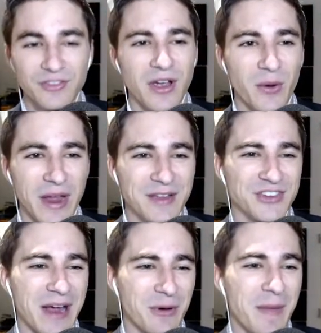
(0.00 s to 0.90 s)
Okay,
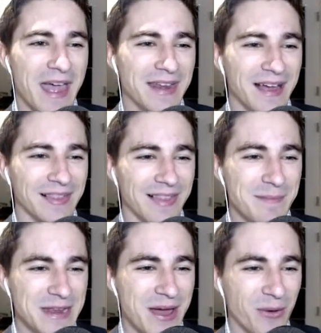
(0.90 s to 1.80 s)
Gyro, man, let
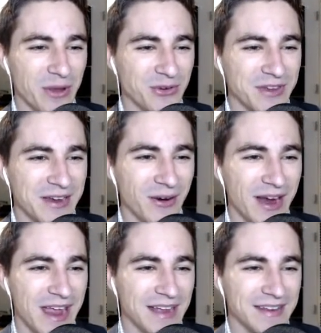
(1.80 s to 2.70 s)
me know when you're here
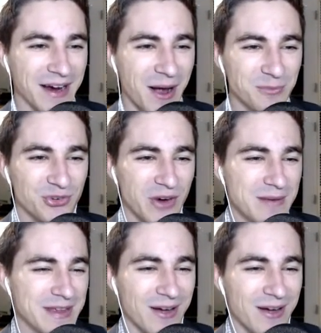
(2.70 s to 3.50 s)
and come trade me.